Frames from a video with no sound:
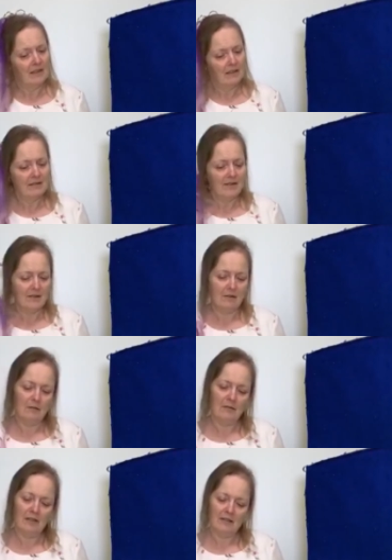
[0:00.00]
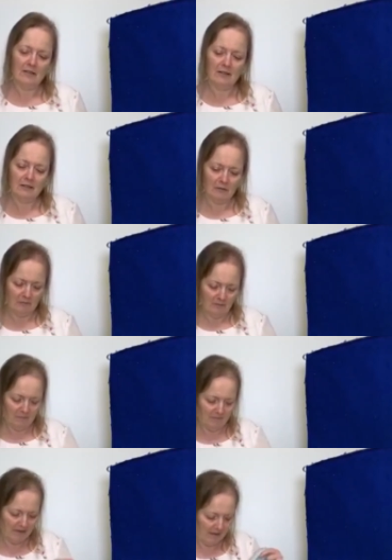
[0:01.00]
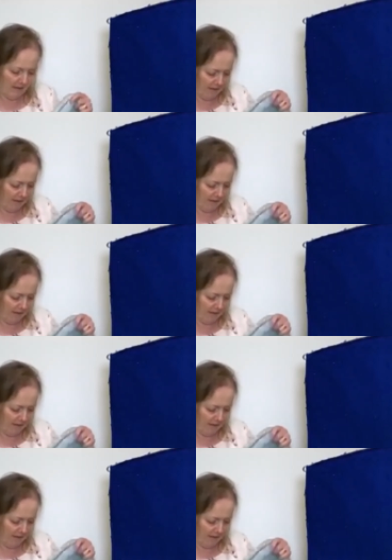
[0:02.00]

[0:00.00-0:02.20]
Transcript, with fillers: So I'm gonna go leave the